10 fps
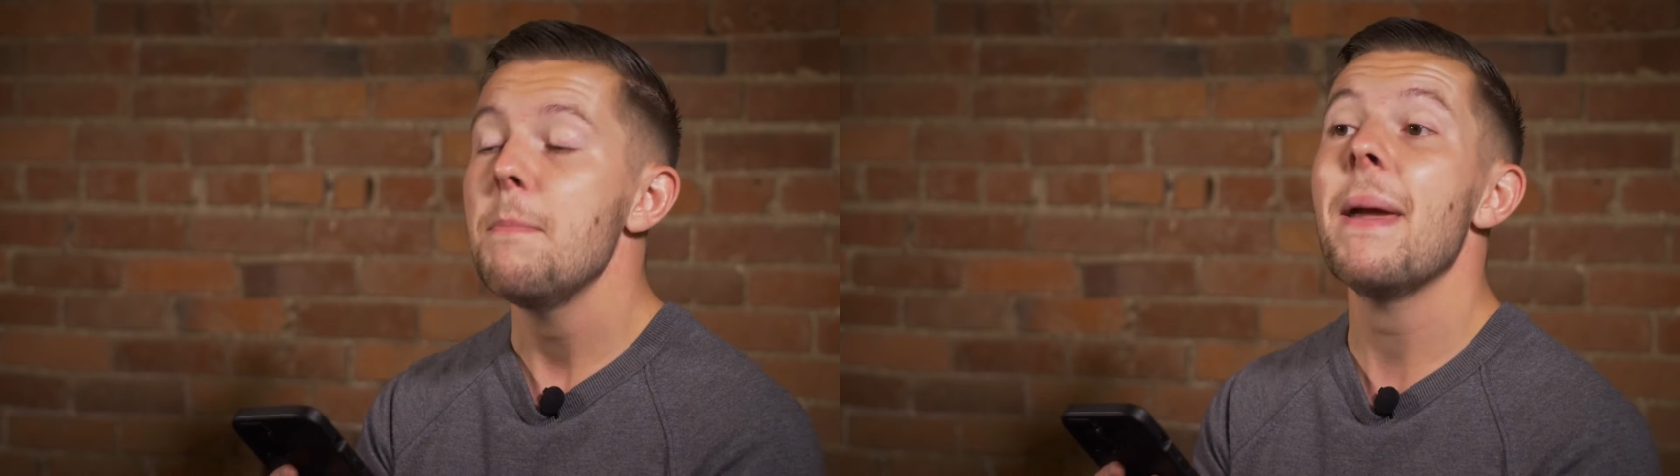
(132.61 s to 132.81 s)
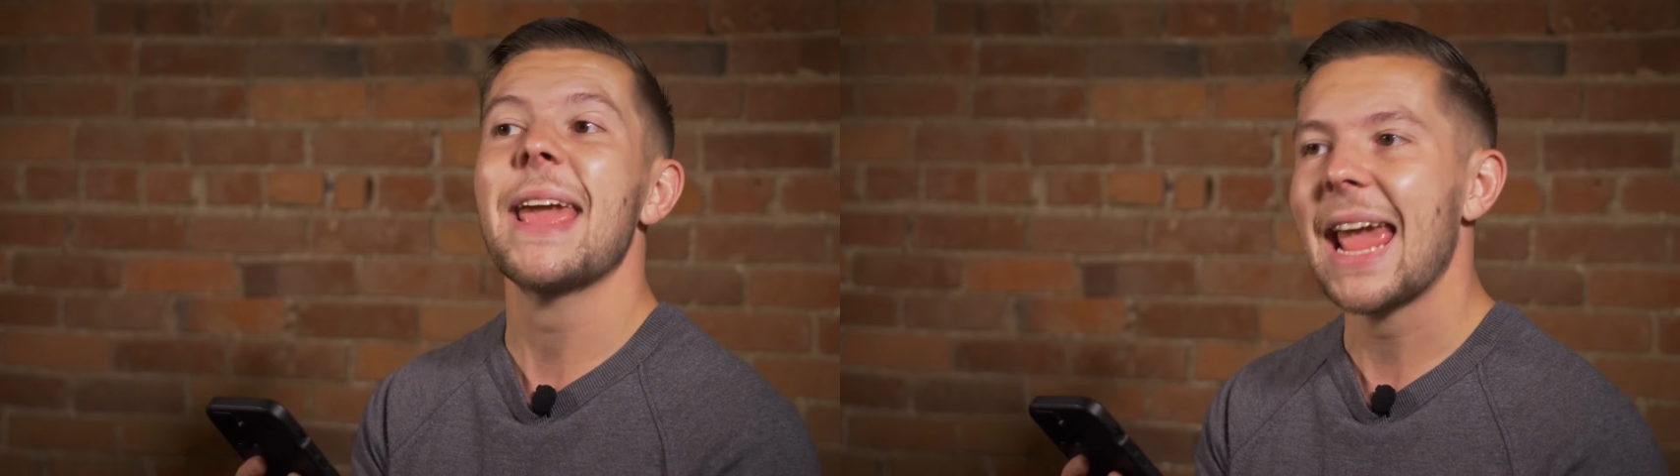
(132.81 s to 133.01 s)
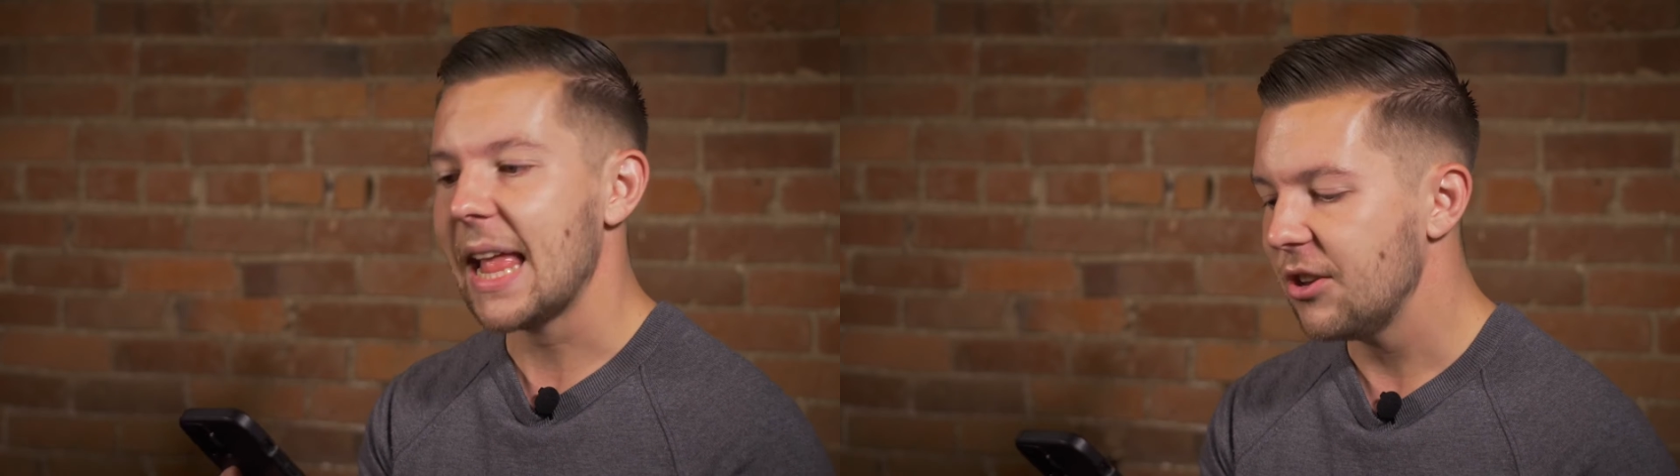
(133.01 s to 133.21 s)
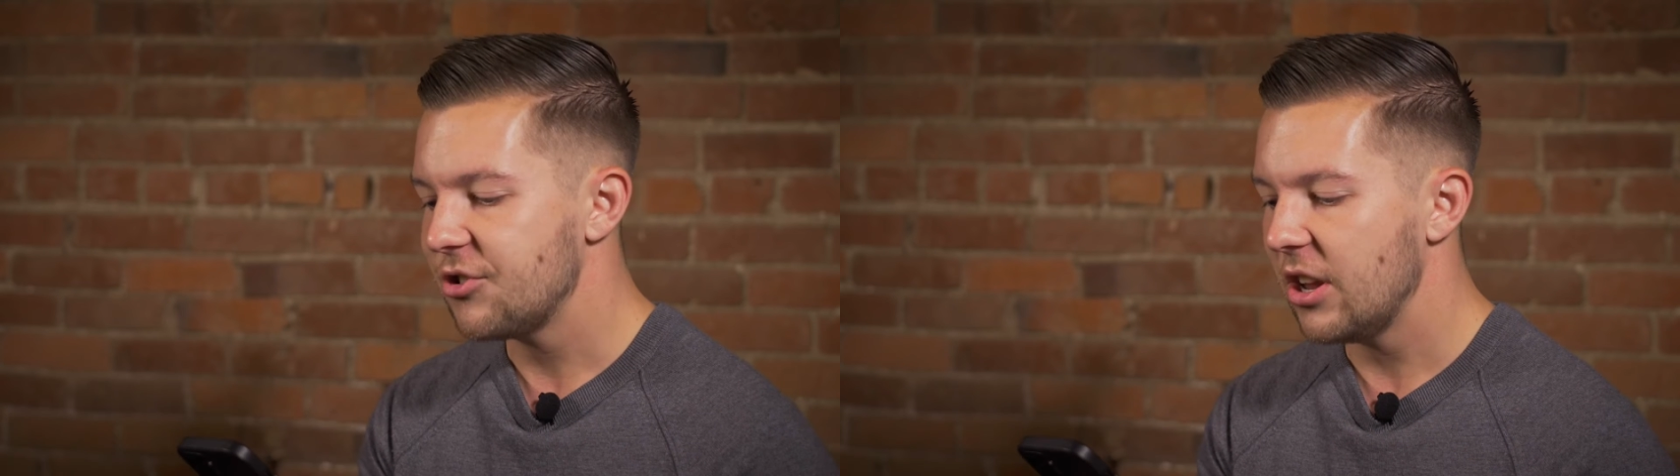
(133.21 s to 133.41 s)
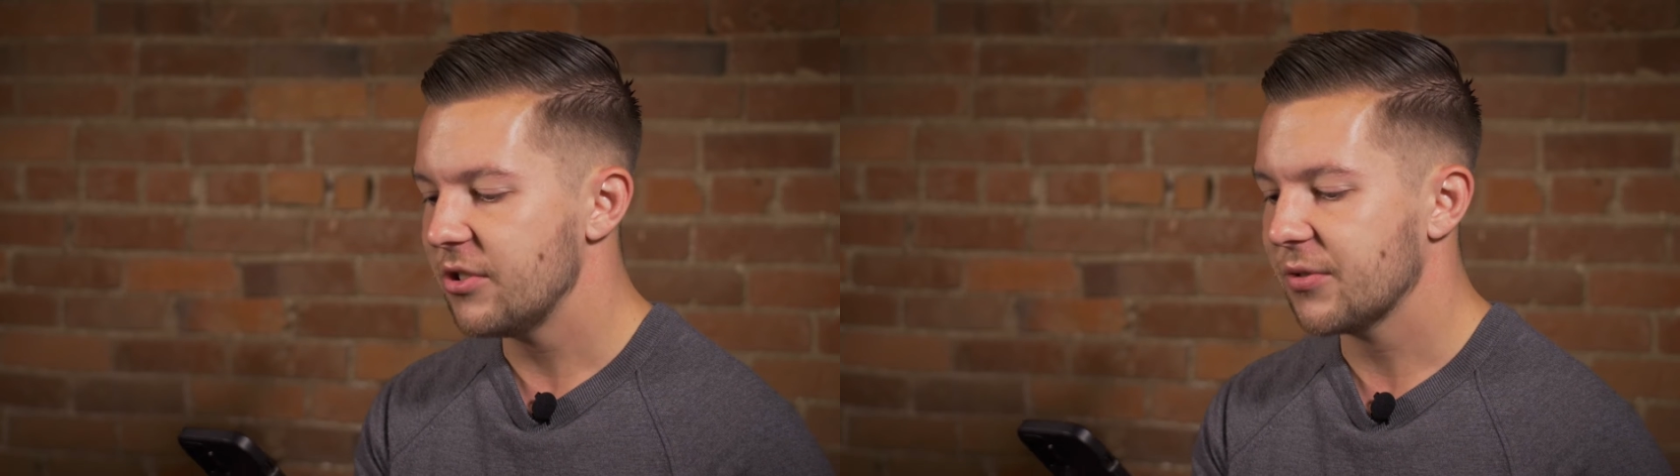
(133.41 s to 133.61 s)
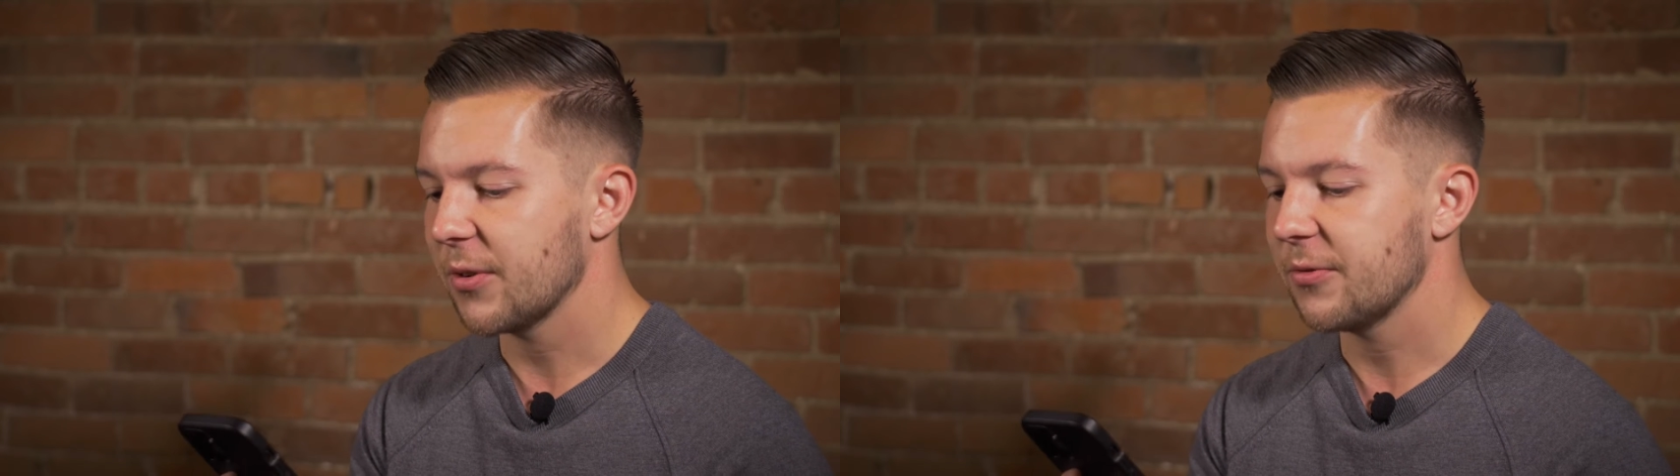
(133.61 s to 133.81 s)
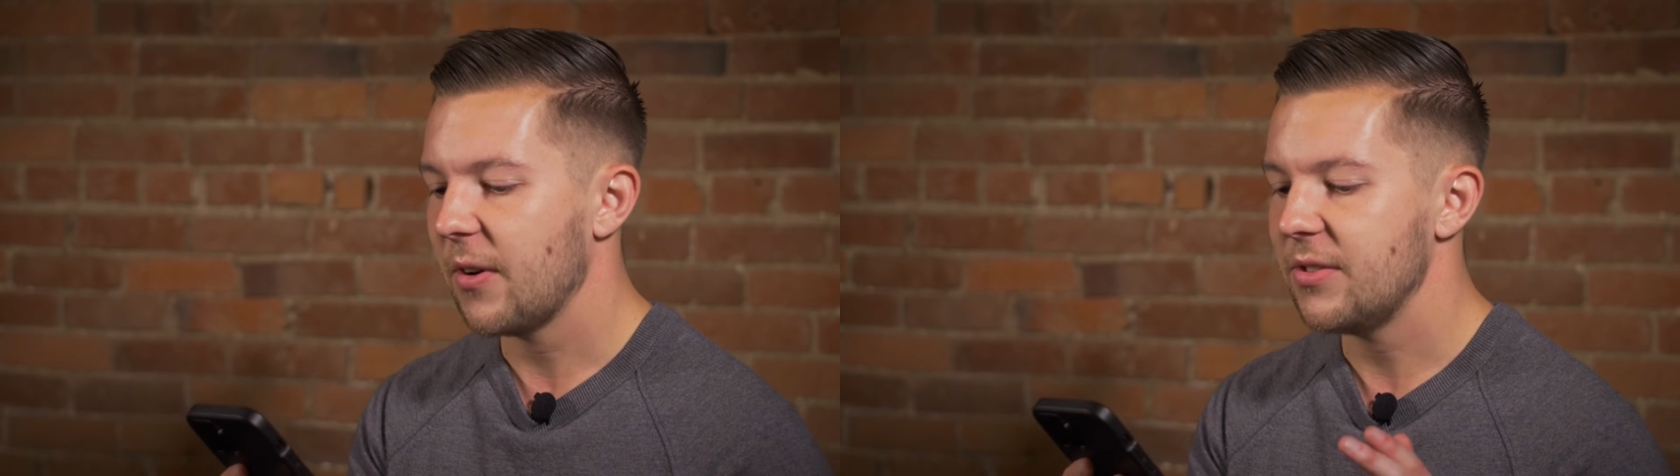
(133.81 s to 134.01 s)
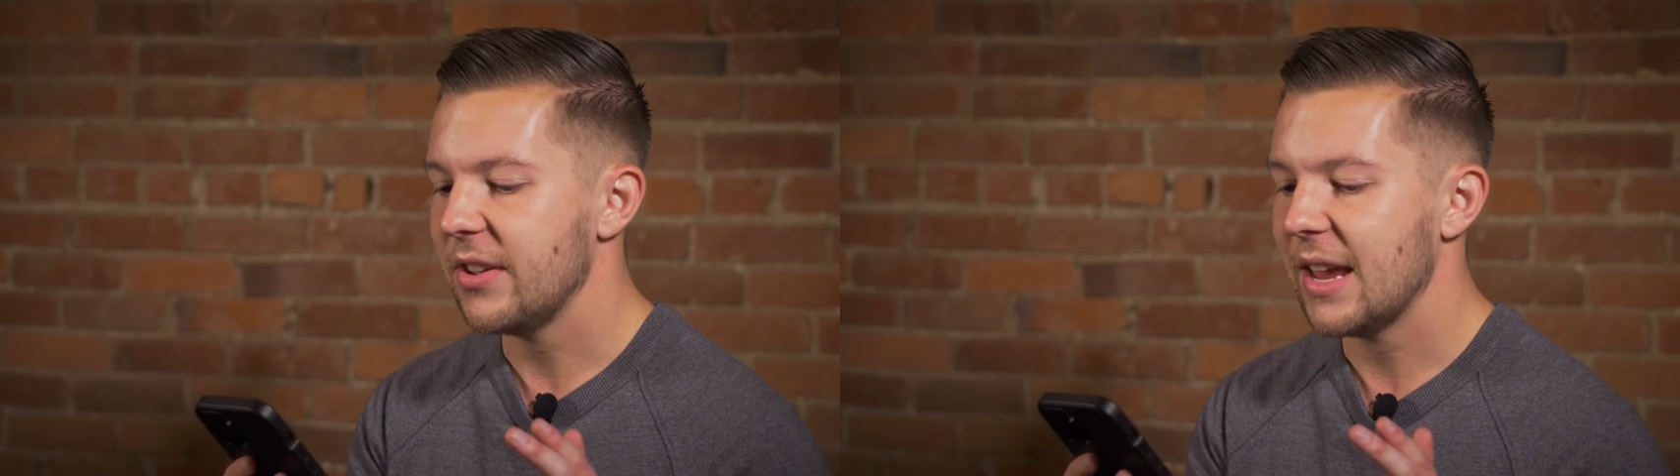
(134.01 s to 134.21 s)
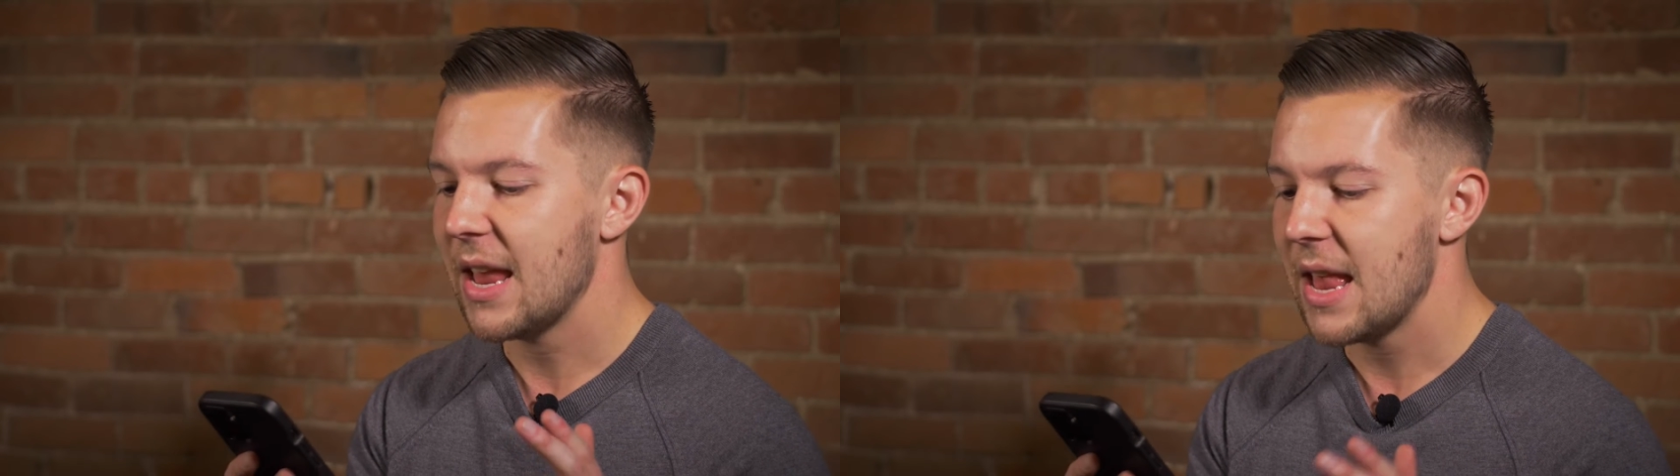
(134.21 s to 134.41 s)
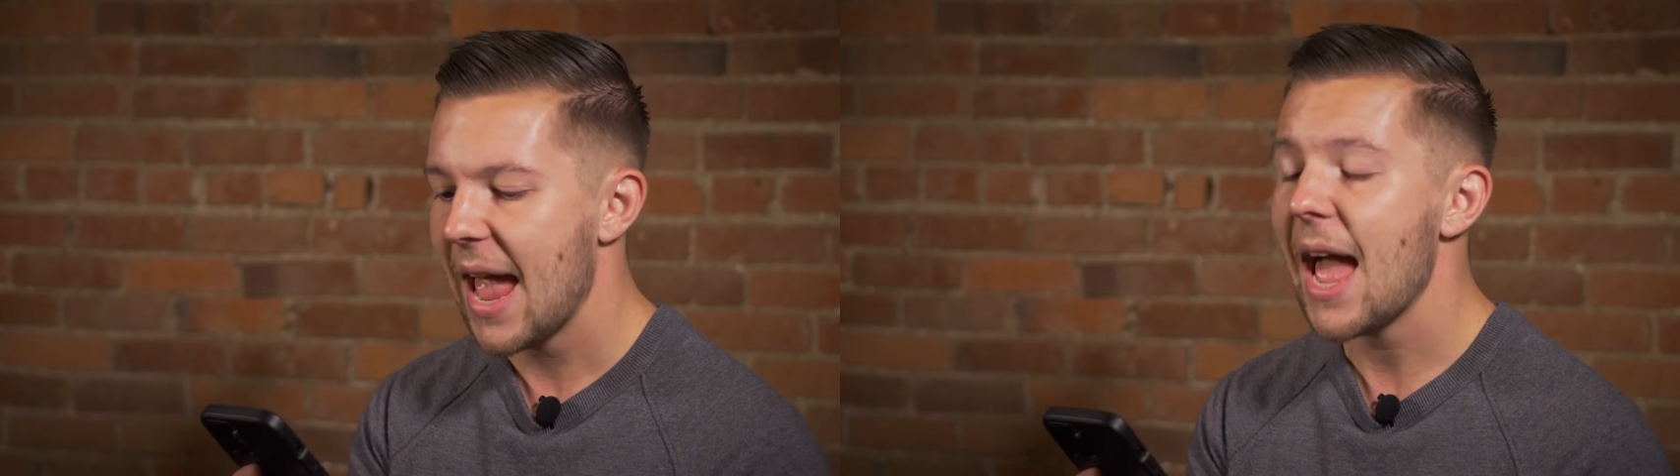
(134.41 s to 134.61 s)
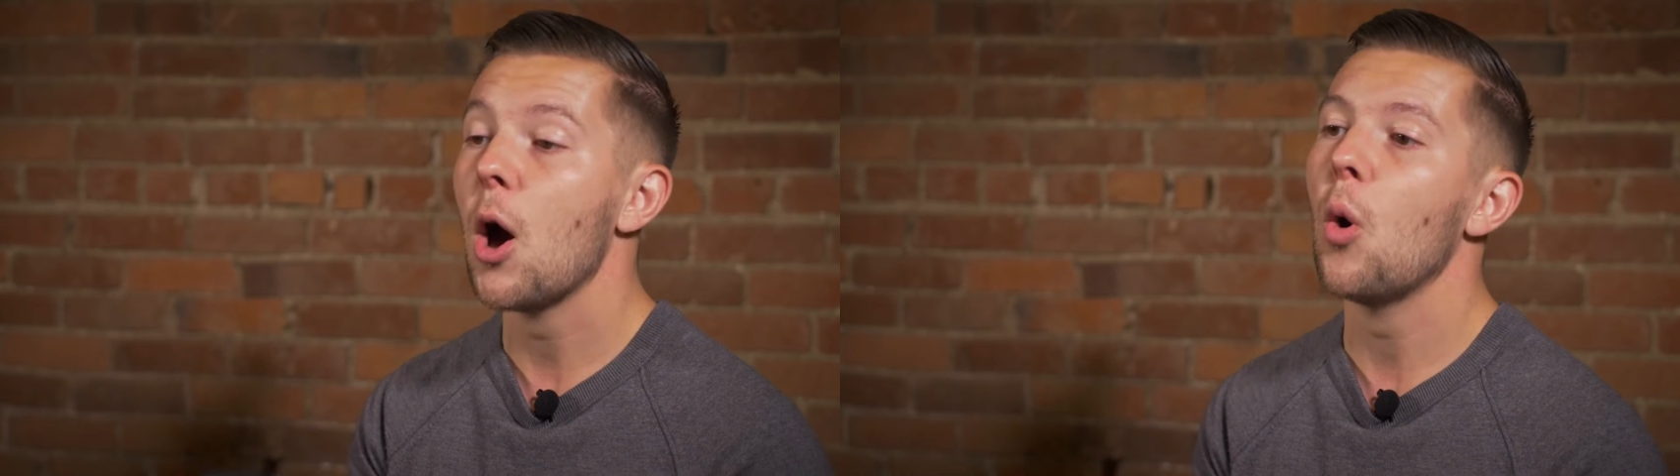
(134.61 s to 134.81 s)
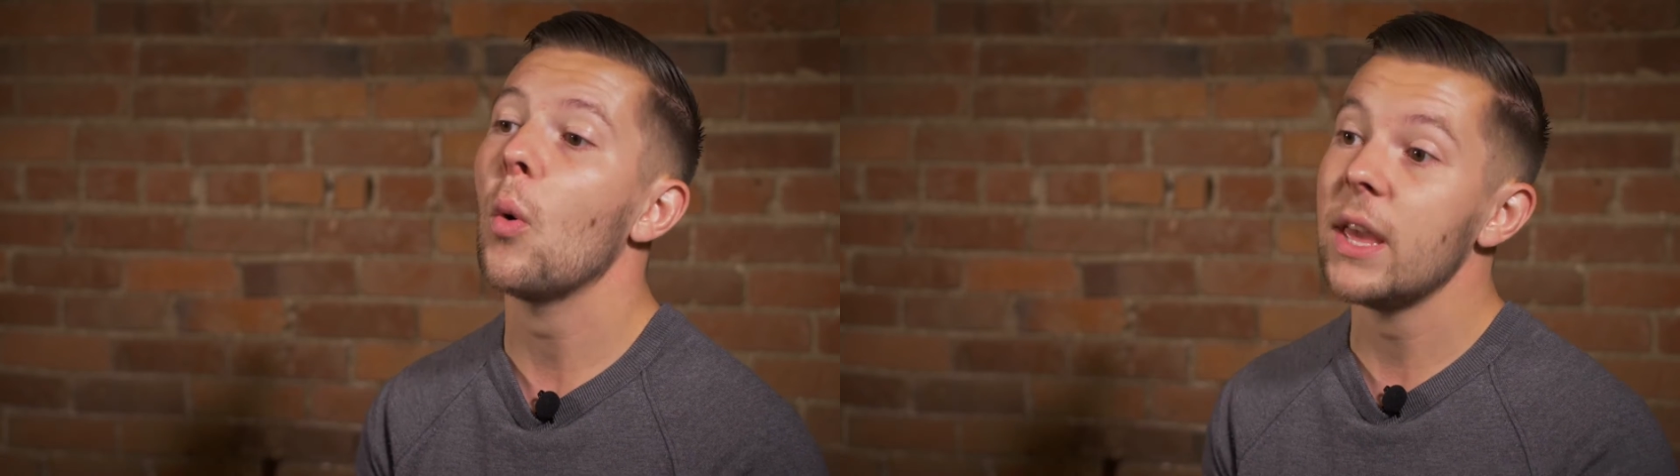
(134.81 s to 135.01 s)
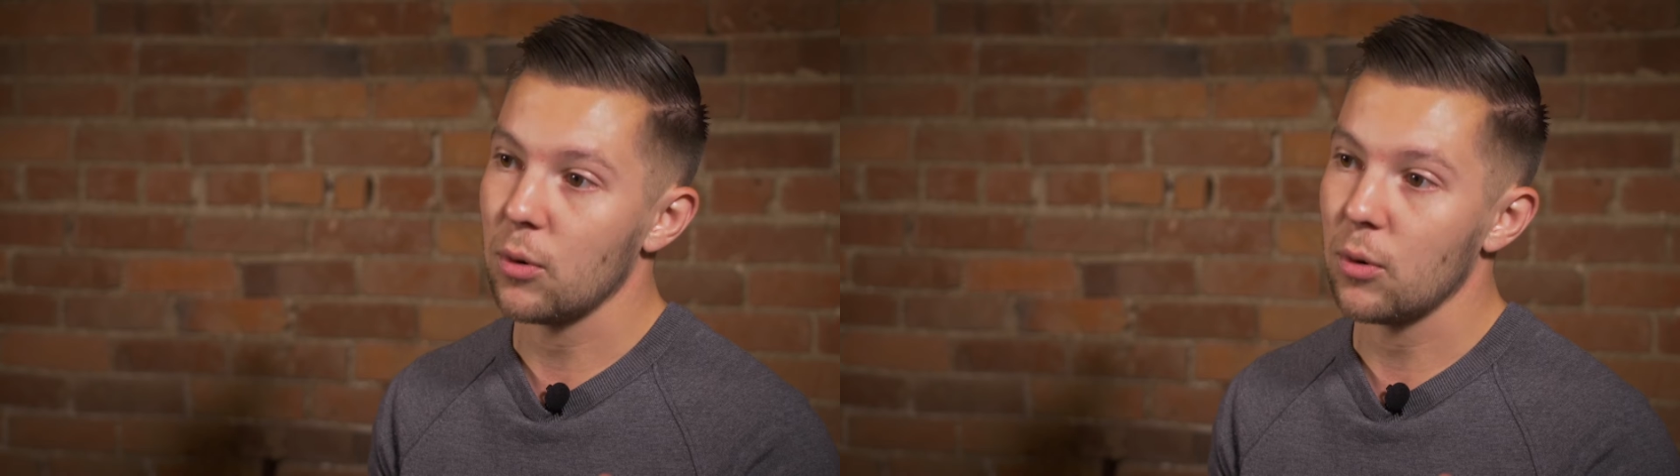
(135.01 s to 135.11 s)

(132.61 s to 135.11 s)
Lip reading: making any changes for funding now